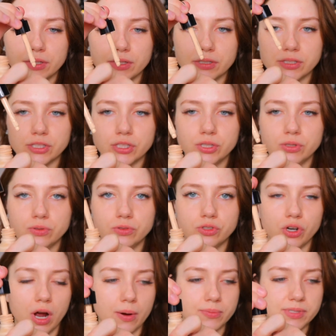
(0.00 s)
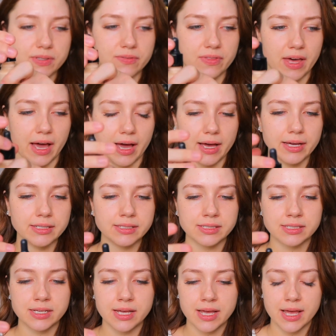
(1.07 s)
2 drops of that,
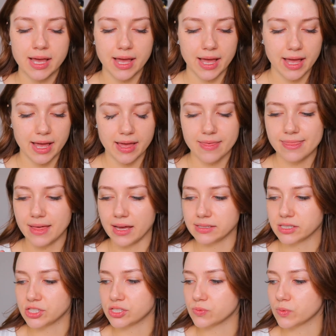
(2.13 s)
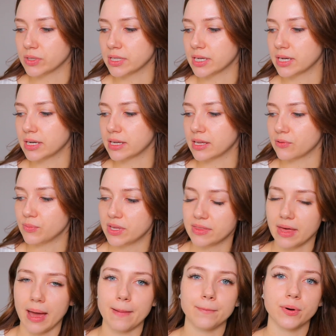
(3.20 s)
and that's just really going to give me
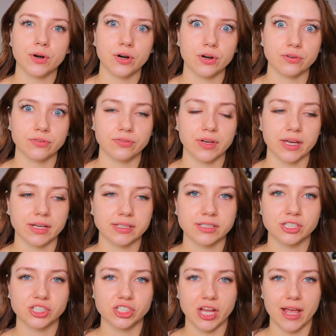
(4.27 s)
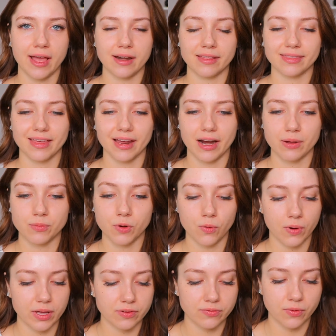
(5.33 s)
that perfect shade that I'm
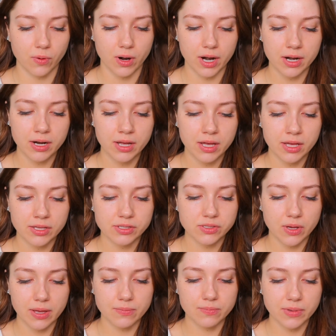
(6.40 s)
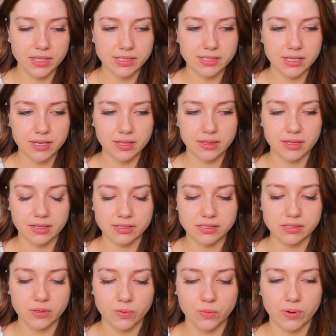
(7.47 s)
going for. So I'm mixing this
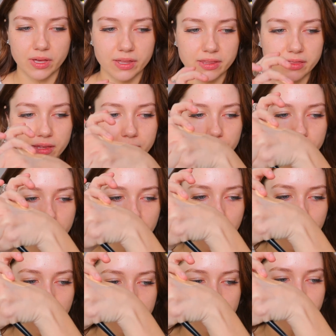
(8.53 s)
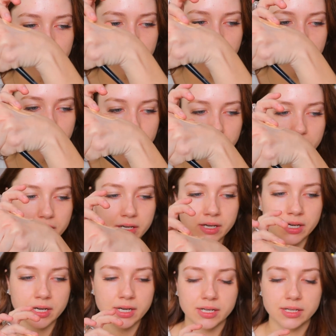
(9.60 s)
with my finger
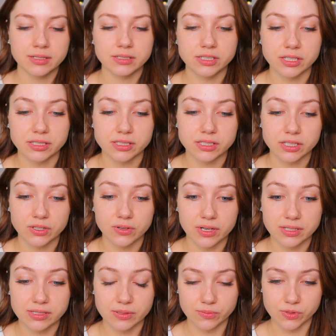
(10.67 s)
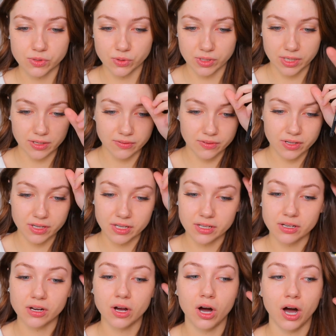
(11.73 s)
just to create some sort of
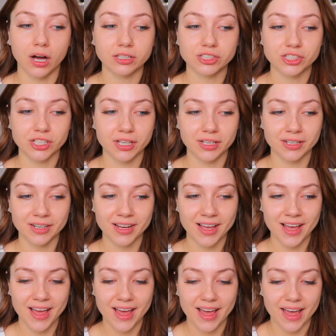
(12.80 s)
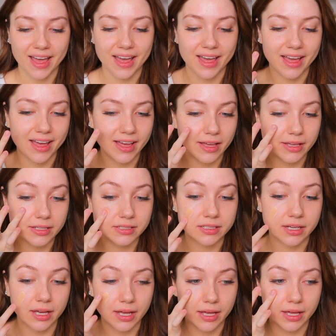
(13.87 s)
concoction, and
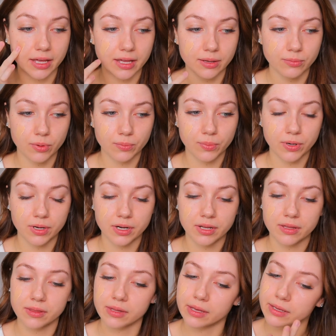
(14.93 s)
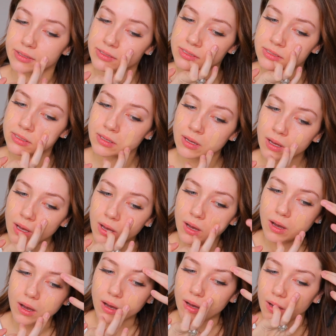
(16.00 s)
I'm putting this
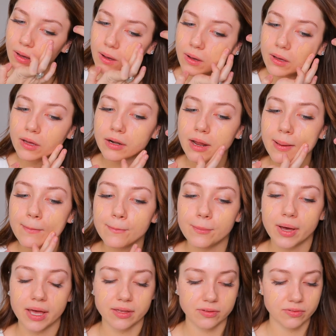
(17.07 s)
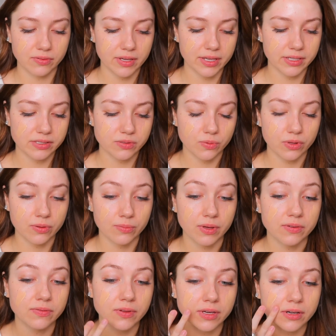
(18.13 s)
on my face with my
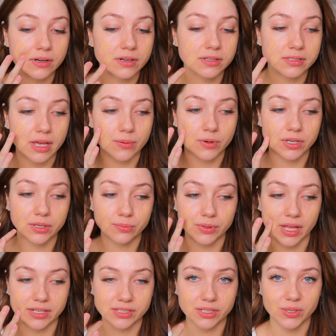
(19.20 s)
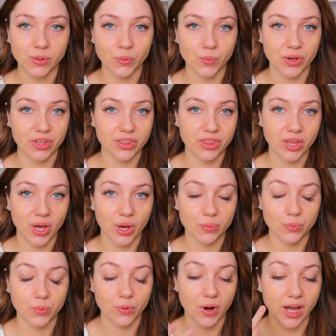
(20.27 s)
fingers. I'm going to blend it with a
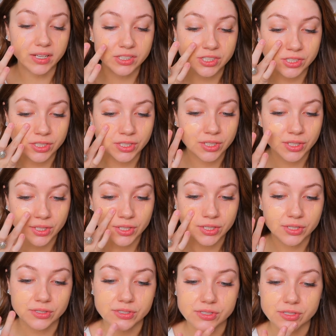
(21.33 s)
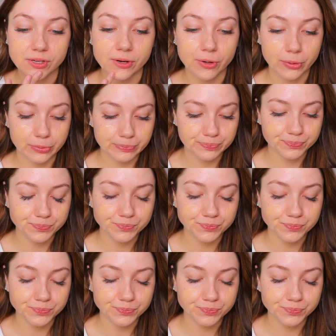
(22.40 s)
brush so